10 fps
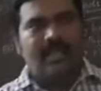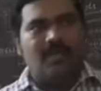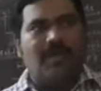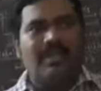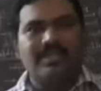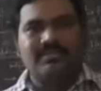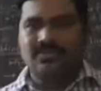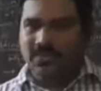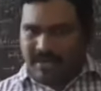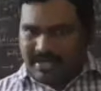One is
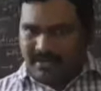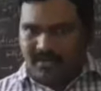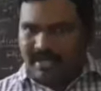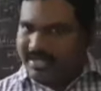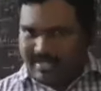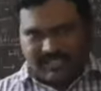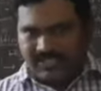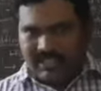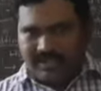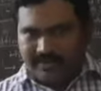sodium chloride
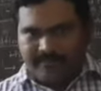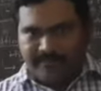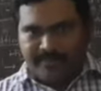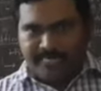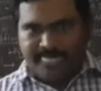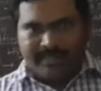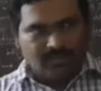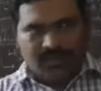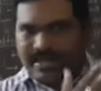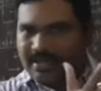crystal,
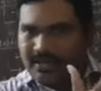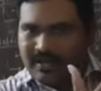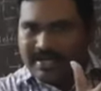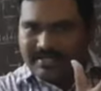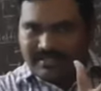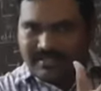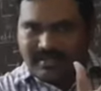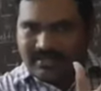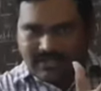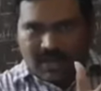sodium chloride
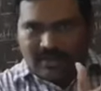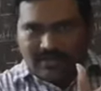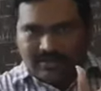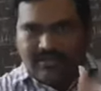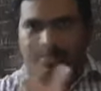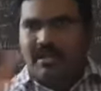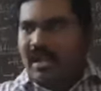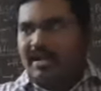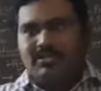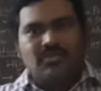salt,
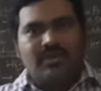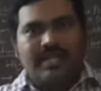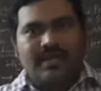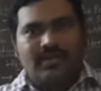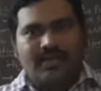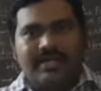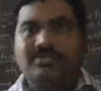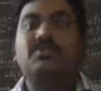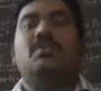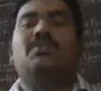and sodium chloride
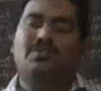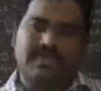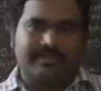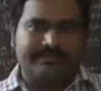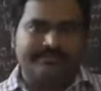solution.